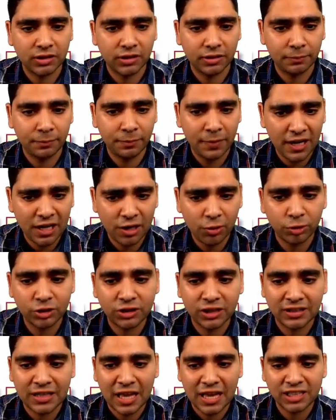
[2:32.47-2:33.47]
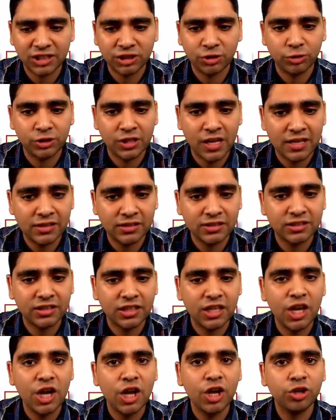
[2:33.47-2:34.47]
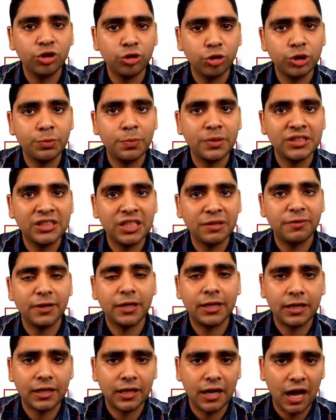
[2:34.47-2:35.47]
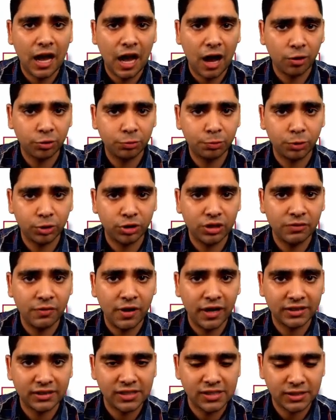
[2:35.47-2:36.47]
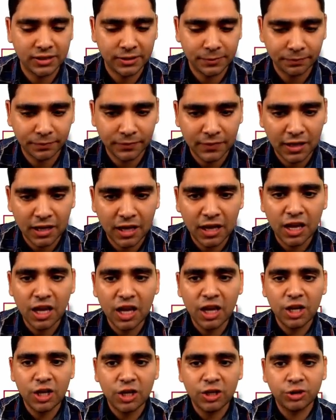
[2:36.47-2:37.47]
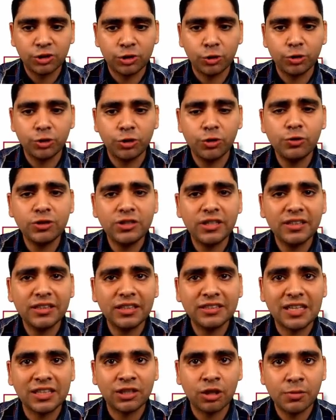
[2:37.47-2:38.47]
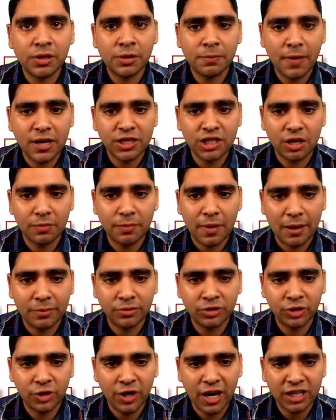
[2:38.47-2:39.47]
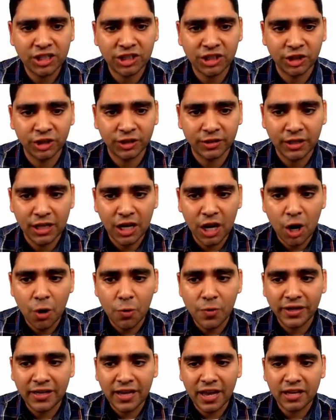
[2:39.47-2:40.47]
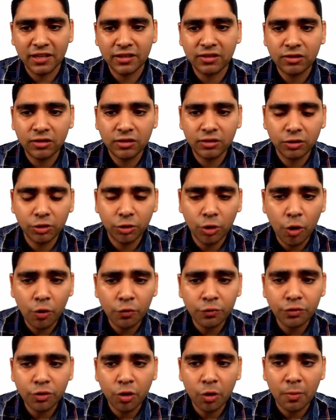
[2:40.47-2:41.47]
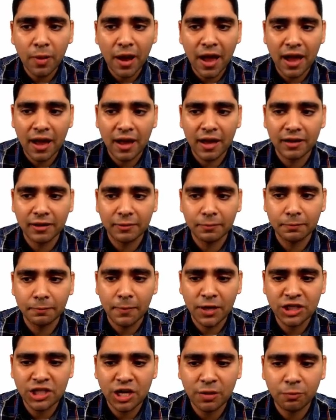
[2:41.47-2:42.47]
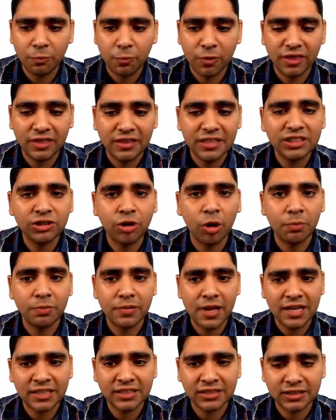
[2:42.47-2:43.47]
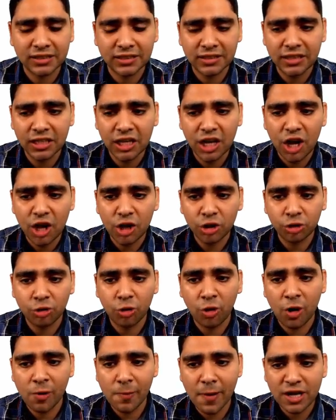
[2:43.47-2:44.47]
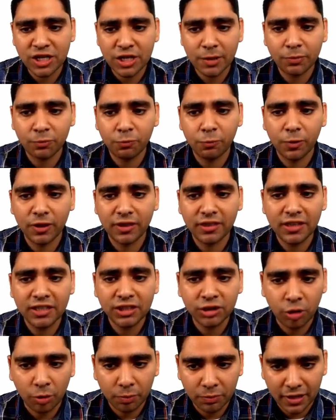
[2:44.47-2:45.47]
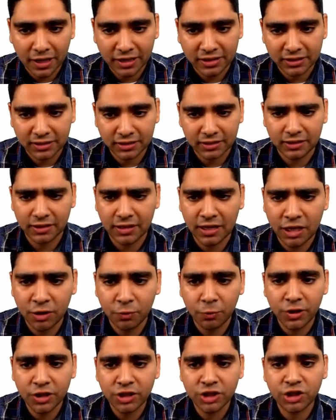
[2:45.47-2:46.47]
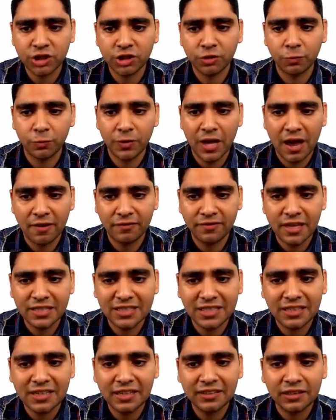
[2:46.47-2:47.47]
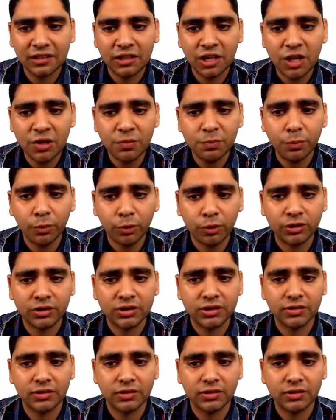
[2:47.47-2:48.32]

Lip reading: payloads it has to send to specific output devices. So using this atomic mashup abstraction, we can go from a mashup with this complexity to a mashup with this complexity, in which we have designated input